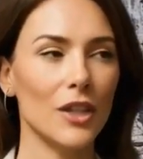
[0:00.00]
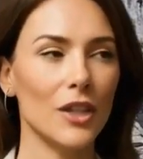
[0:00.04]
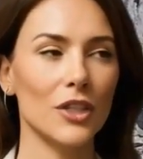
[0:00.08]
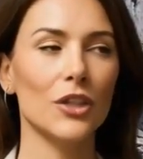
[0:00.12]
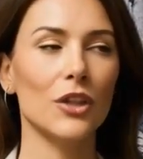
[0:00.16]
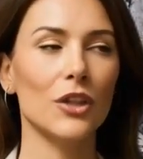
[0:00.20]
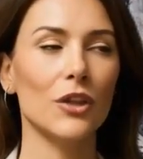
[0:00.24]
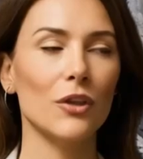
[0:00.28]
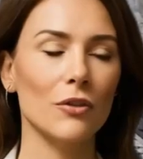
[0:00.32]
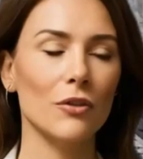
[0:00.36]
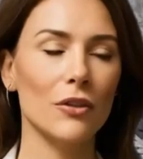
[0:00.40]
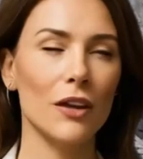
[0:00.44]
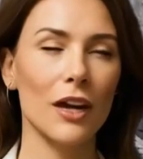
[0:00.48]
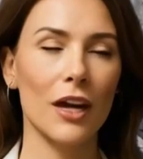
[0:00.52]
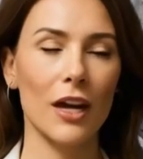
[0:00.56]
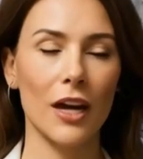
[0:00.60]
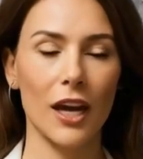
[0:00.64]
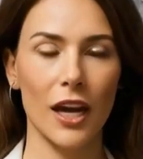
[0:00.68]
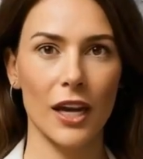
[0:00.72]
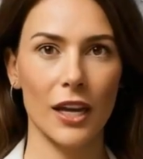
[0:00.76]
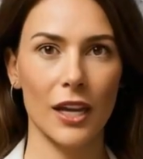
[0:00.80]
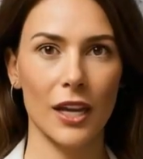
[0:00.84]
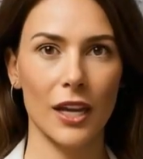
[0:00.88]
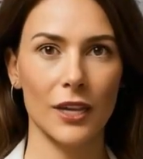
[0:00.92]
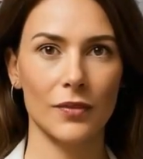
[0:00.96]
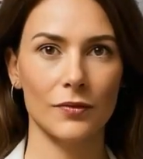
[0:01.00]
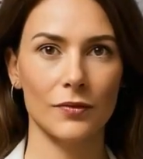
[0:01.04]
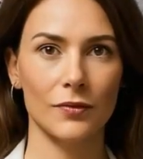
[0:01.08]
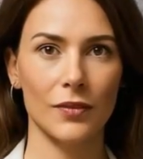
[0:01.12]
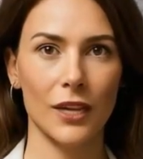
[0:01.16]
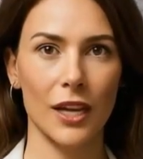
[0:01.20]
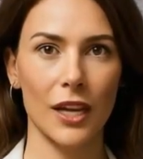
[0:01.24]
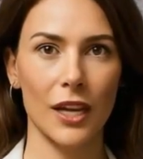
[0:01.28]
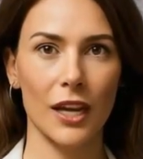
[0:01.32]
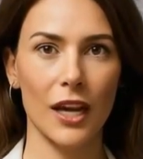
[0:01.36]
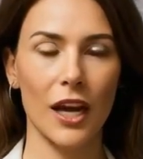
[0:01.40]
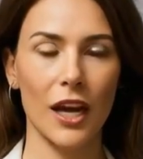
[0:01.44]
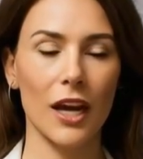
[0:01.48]
Before we begin,
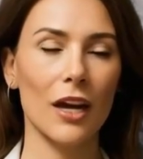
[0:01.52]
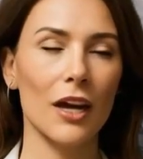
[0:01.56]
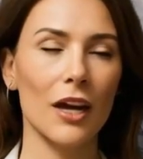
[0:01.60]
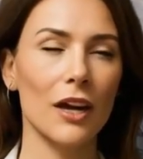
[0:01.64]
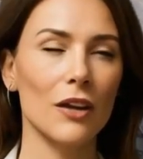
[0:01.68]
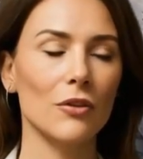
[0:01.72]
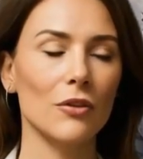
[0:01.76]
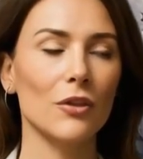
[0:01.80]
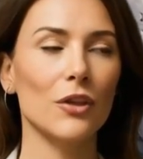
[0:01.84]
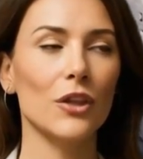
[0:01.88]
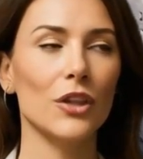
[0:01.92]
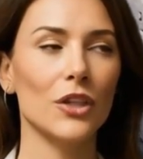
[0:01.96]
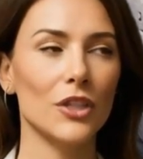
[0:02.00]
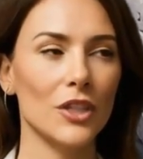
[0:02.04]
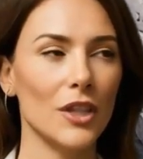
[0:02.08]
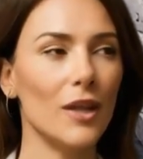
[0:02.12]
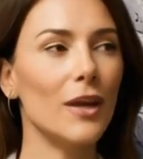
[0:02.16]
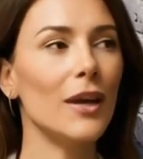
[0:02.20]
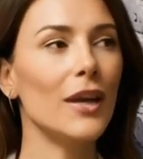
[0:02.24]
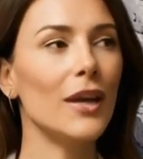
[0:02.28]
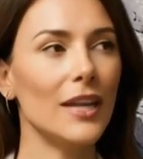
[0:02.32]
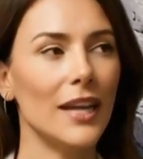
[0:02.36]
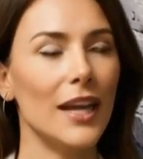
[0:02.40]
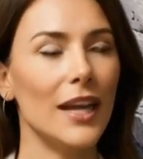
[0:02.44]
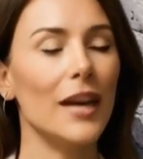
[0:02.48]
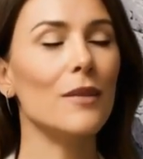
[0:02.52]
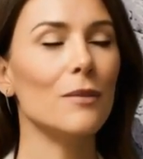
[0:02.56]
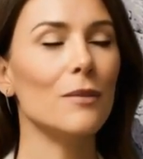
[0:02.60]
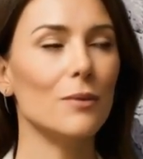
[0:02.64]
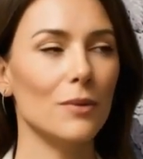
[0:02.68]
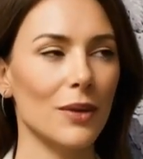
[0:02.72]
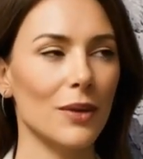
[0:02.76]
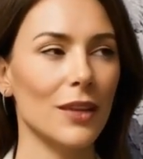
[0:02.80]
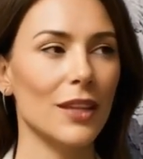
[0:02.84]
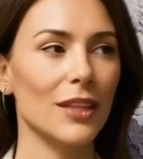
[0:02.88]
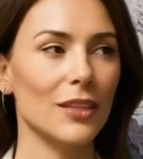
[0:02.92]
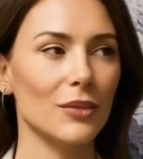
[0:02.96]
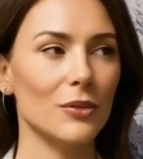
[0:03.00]
if you haven't subscribed yet,
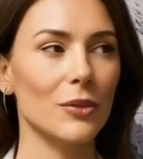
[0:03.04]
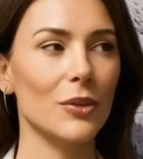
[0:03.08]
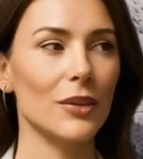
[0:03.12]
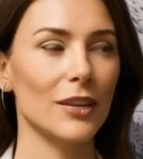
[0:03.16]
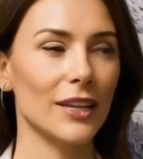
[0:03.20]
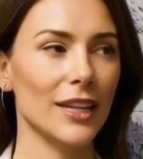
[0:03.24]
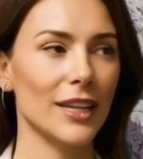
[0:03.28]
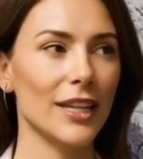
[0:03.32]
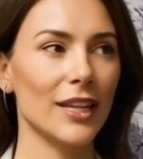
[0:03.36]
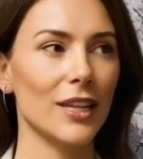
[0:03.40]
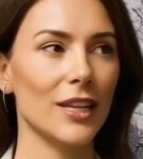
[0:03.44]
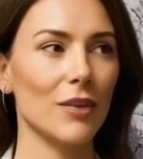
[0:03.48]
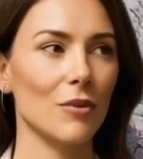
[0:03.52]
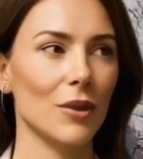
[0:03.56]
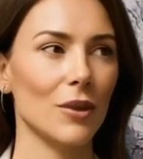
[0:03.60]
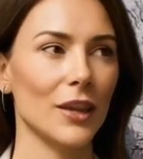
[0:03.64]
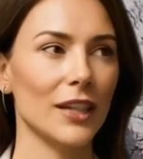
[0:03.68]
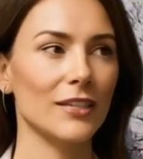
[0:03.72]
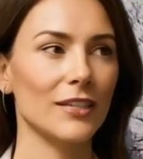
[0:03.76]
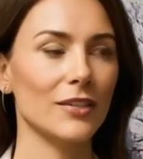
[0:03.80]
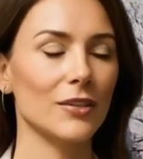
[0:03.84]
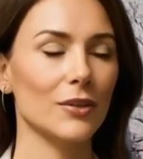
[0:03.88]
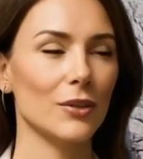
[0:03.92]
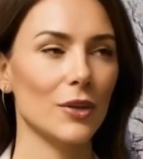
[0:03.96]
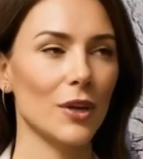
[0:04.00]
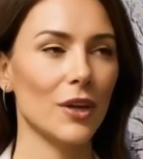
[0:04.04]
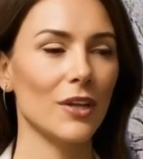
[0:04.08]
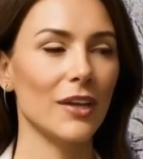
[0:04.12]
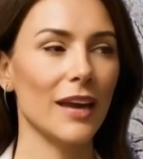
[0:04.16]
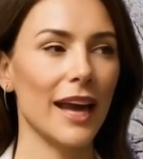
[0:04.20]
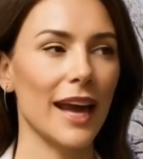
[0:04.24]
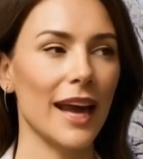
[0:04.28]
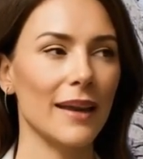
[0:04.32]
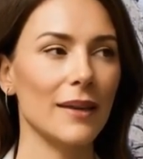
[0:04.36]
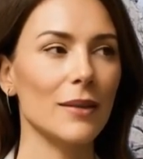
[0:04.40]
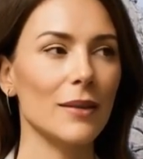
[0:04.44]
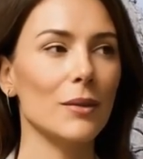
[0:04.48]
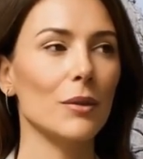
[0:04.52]
go ahead and hit that button
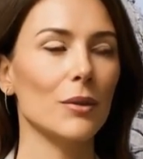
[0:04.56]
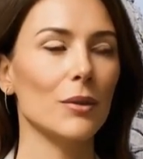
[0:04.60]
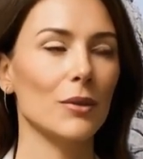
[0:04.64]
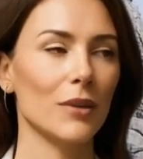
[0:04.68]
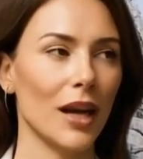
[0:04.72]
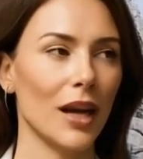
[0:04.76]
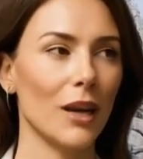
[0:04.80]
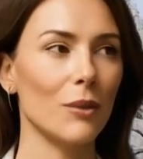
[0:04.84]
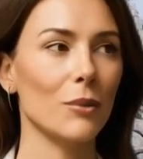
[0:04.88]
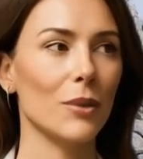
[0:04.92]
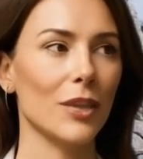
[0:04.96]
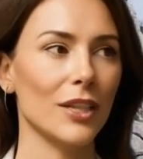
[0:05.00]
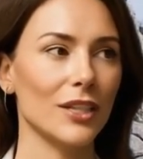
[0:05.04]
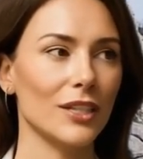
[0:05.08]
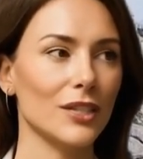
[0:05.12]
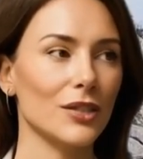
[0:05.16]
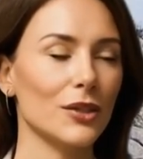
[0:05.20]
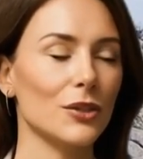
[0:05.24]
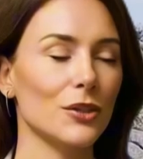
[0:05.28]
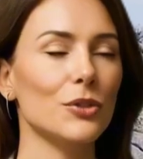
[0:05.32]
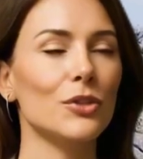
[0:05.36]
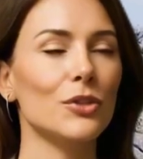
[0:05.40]
and turn on the bell,